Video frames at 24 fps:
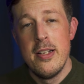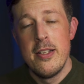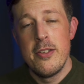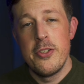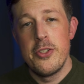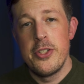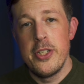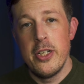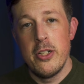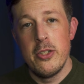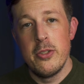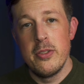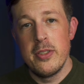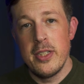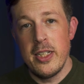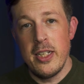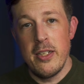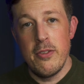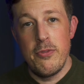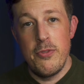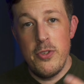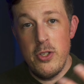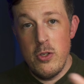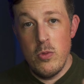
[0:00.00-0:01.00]
So
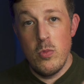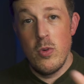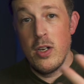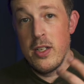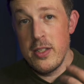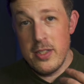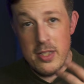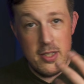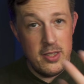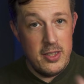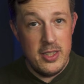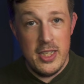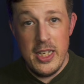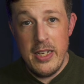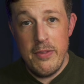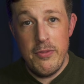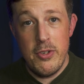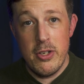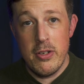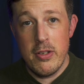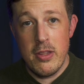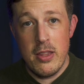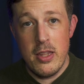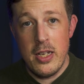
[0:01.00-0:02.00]
if you want to leave
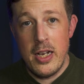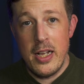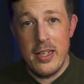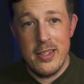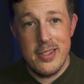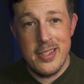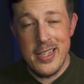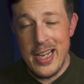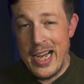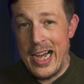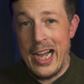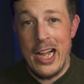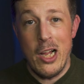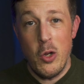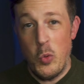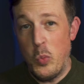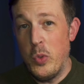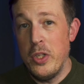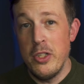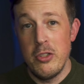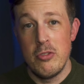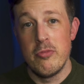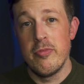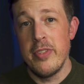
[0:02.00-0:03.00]
your thoughts, I
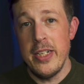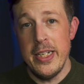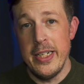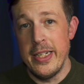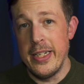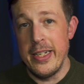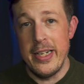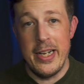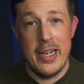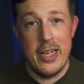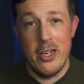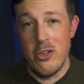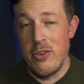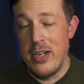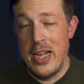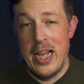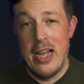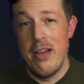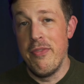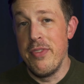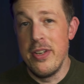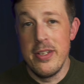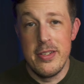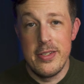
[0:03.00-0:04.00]
will read it. I don't
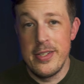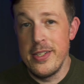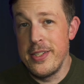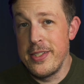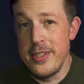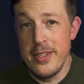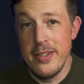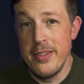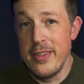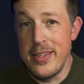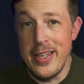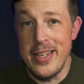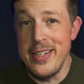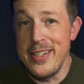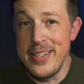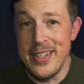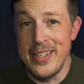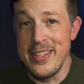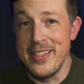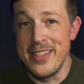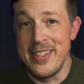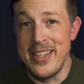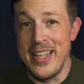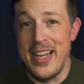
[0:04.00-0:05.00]
have an assistant that
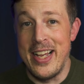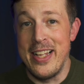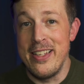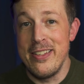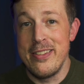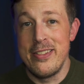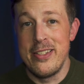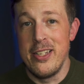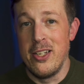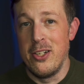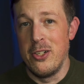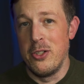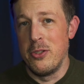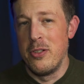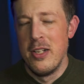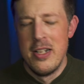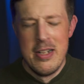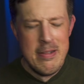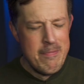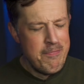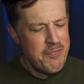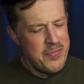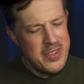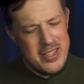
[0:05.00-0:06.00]
does that. So
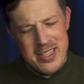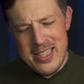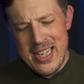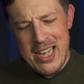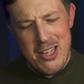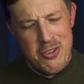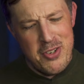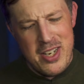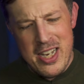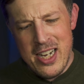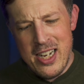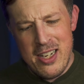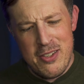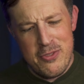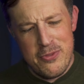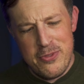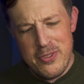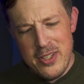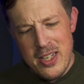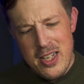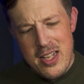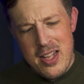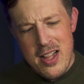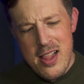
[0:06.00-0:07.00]
sound off.